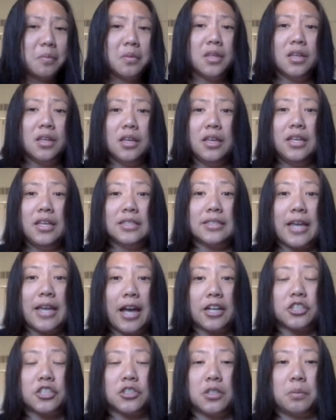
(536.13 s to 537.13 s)
it's
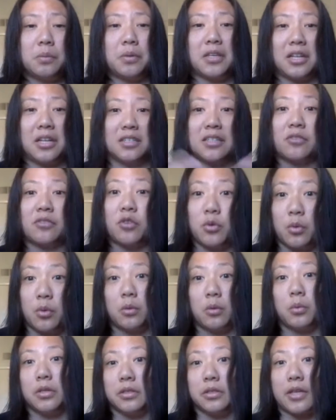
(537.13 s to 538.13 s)
actually because everyone
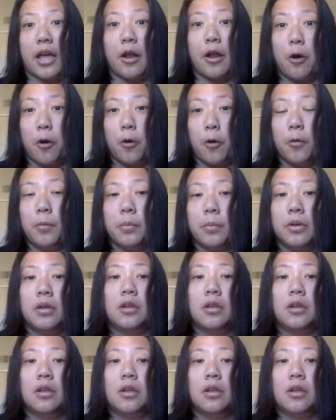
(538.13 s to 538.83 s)
was at home,